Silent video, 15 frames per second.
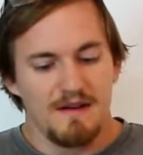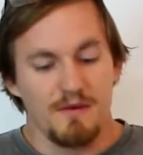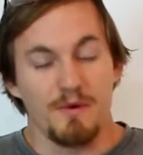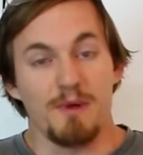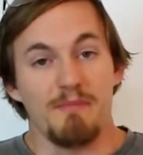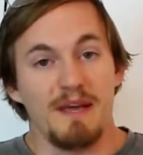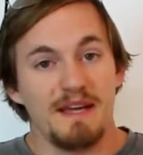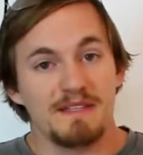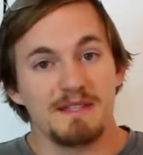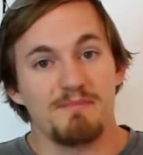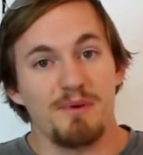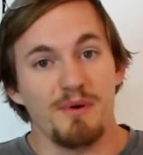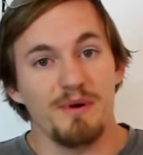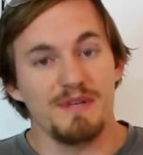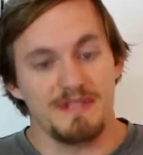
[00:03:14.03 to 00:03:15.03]
What makes a
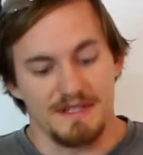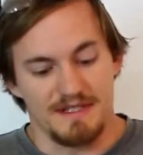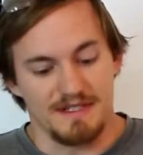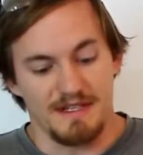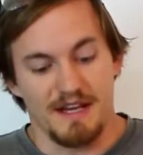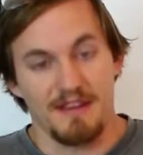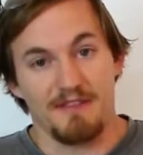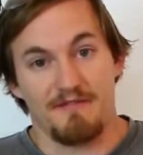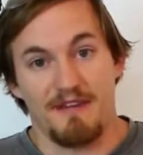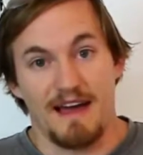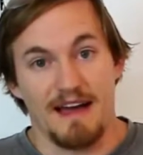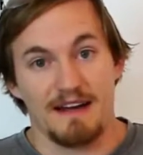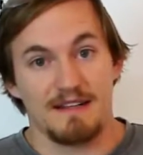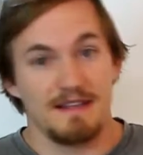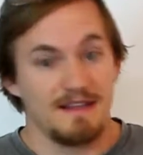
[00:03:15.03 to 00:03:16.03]
poison is not the
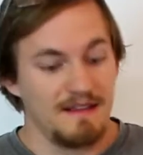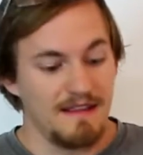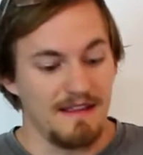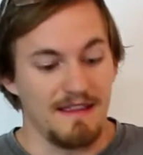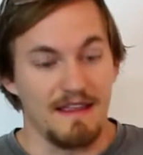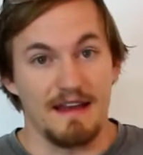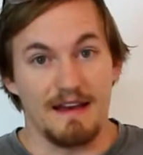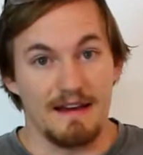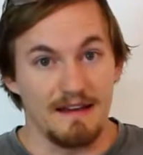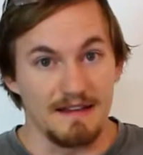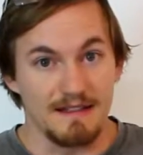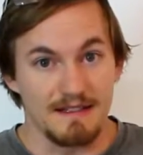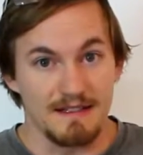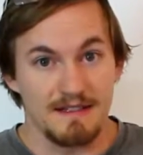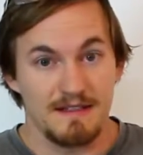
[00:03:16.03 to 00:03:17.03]
fact that it
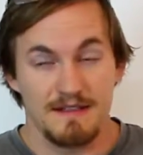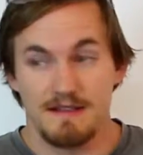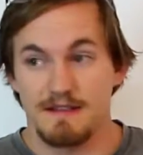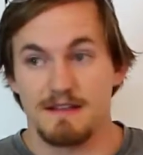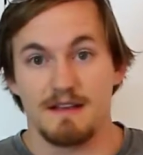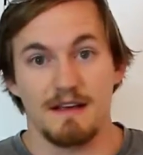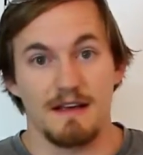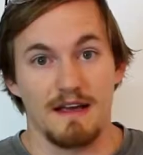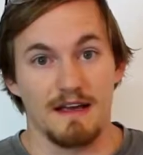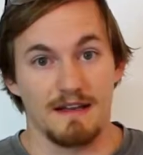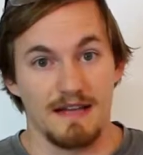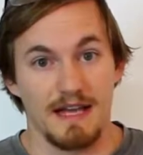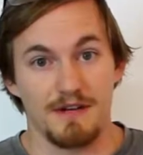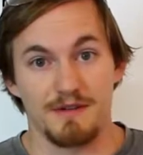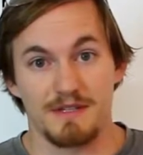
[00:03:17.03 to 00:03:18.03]
is a
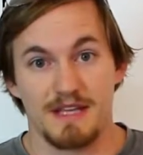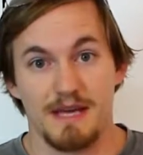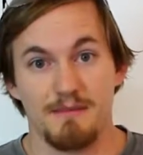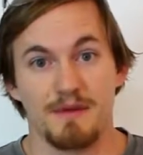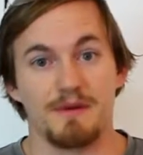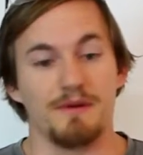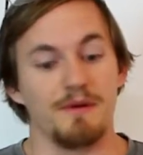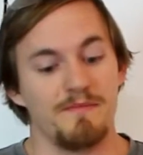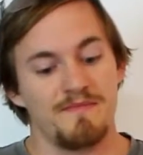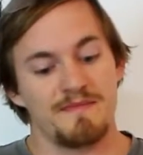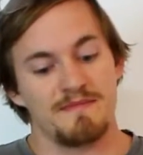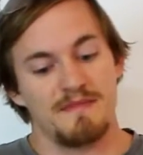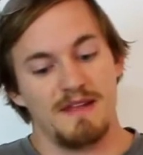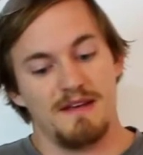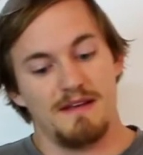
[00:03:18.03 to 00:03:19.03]
dangerous chemical.
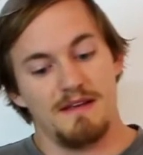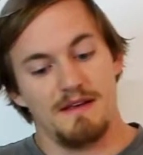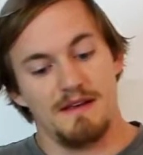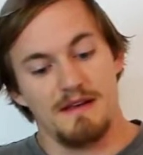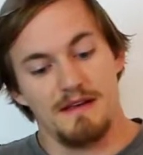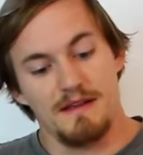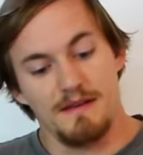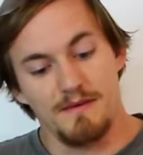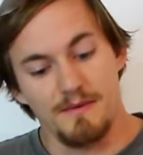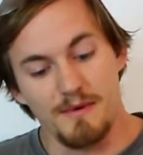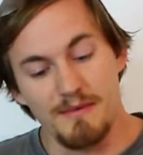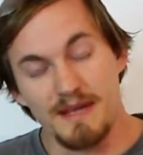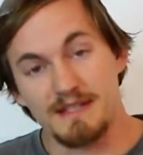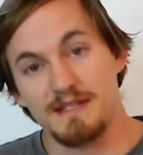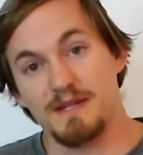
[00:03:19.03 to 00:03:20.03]

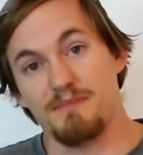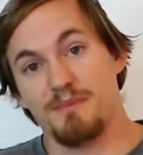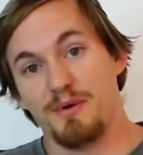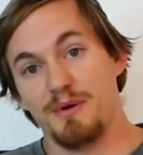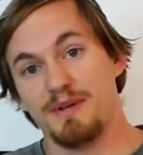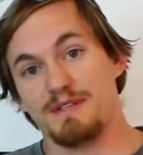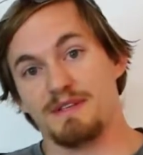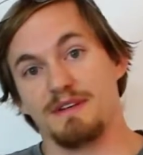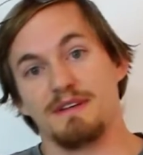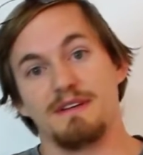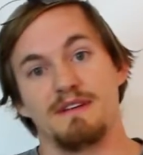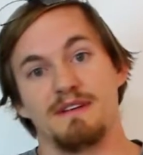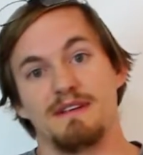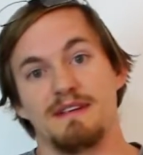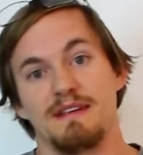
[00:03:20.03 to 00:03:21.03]
What makes it a poison
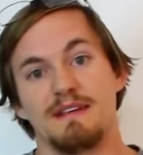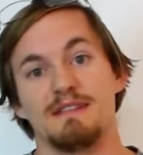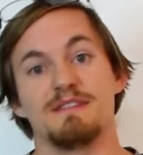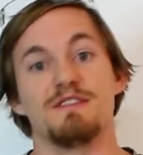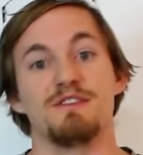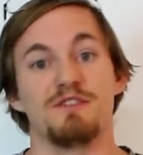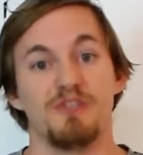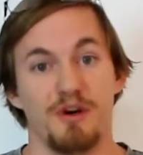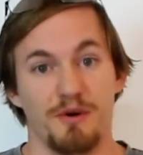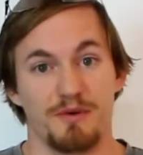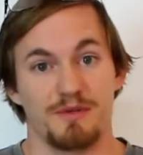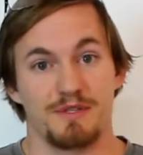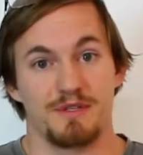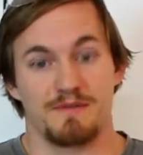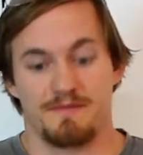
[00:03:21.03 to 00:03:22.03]
is the
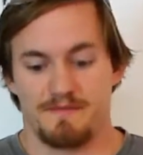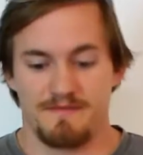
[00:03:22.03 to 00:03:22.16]
dose.